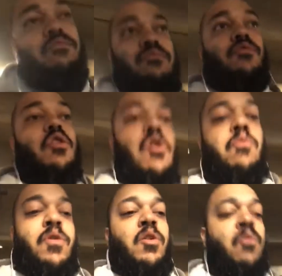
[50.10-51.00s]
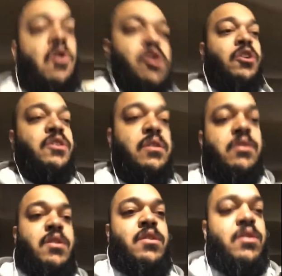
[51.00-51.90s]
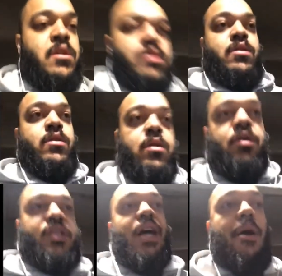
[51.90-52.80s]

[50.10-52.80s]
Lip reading: going with a walk, see how